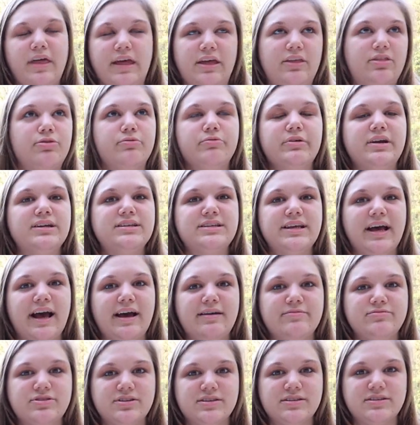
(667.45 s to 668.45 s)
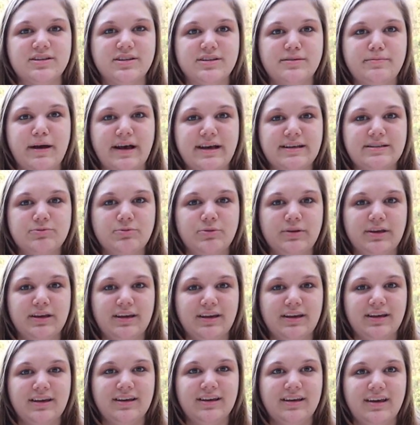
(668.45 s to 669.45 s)
like 3 times just this past
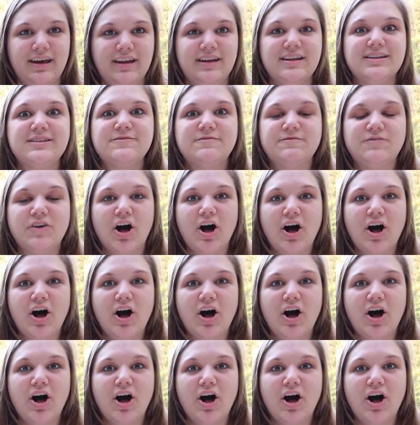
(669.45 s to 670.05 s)
week. And it's